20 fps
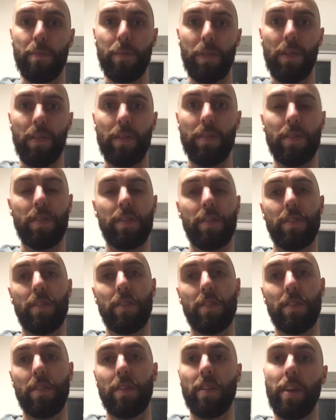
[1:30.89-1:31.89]
But
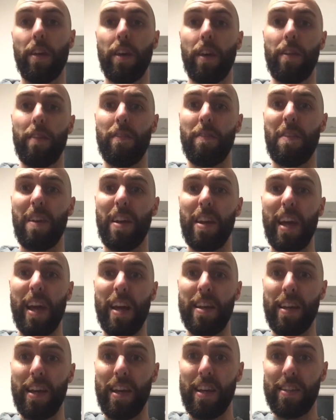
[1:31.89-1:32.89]
if you've got any
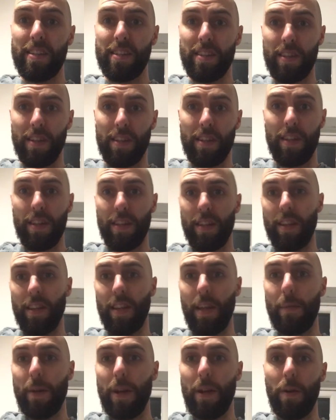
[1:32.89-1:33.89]
ideas,
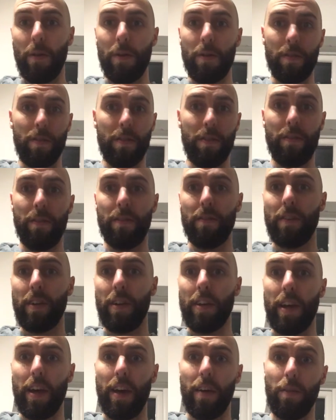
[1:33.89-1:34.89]
let me know. If you've
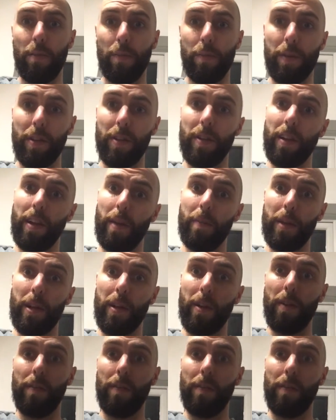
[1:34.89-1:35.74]
got any help, let me know.